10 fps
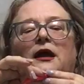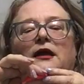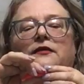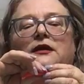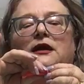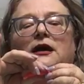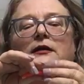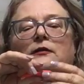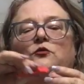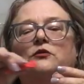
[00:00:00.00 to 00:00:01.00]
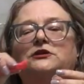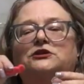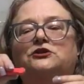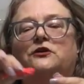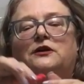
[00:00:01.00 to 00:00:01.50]
And then I am going to
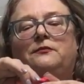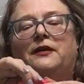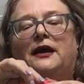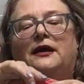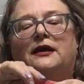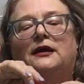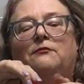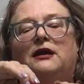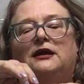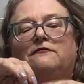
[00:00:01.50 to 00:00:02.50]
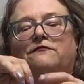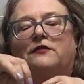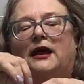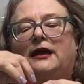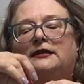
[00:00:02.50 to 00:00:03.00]
turn it back and make it
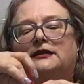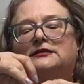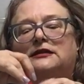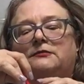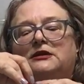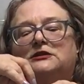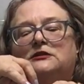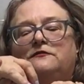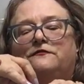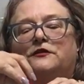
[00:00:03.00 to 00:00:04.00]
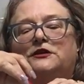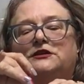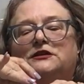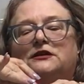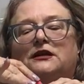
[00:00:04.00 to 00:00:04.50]
flat. That's going to be his little foot.
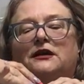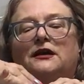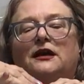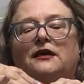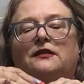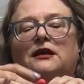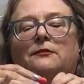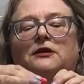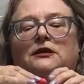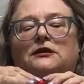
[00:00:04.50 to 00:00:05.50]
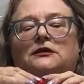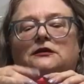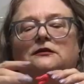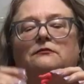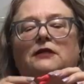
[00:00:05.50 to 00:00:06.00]
And then I'm going to
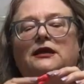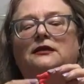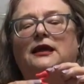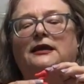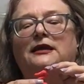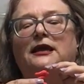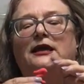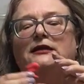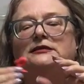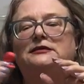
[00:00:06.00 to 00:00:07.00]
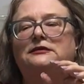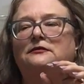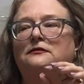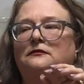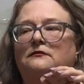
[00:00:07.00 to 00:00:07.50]
make it like an S.
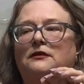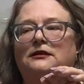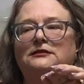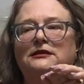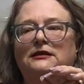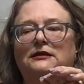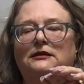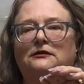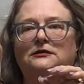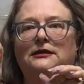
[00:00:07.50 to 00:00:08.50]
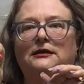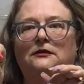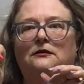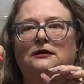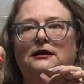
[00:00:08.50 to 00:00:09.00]
When I see it, it looks like a
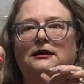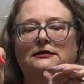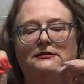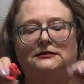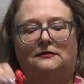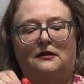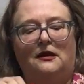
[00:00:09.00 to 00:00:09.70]
long S.